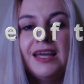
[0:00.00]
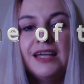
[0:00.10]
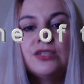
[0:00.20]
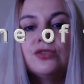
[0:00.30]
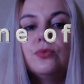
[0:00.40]

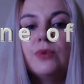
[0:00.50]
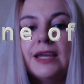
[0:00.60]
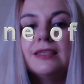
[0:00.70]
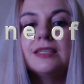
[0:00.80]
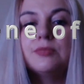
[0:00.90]
as to
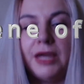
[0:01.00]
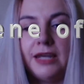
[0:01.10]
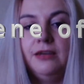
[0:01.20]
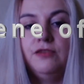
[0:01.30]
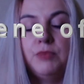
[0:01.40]
where this
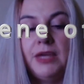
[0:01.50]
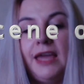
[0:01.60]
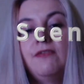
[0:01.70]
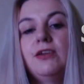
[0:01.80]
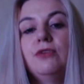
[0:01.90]
pattern of
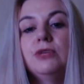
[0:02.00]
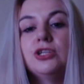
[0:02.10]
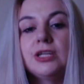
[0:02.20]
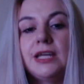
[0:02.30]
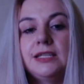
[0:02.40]
behavior
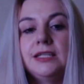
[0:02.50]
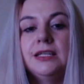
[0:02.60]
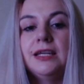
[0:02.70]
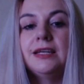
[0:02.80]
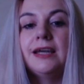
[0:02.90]
originated
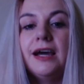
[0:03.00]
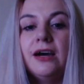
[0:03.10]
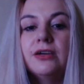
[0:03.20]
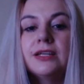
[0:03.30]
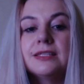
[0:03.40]
and
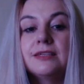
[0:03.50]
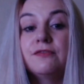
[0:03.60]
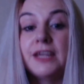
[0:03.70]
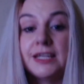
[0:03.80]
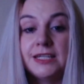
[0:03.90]
how it is
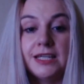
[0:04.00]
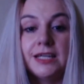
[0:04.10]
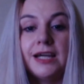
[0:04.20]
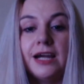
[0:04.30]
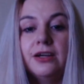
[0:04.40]
affecting
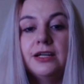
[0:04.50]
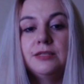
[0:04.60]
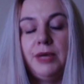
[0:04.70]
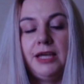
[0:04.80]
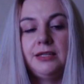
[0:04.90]

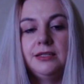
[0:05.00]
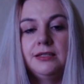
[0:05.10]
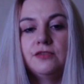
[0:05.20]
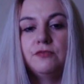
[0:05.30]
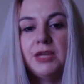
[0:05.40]
current
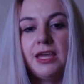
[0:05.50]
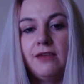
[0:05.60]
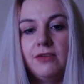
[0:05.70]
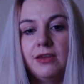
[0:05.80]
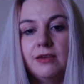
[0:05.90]
patterns of
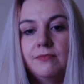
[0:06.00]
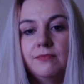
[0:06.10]
behavior.